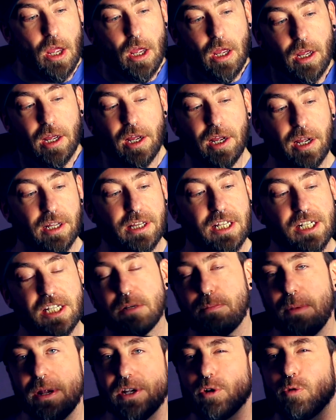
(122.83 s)

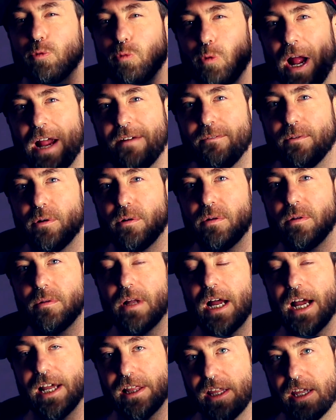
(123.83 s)
rival,
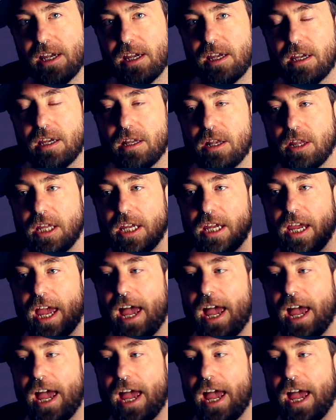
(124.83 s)
I think, the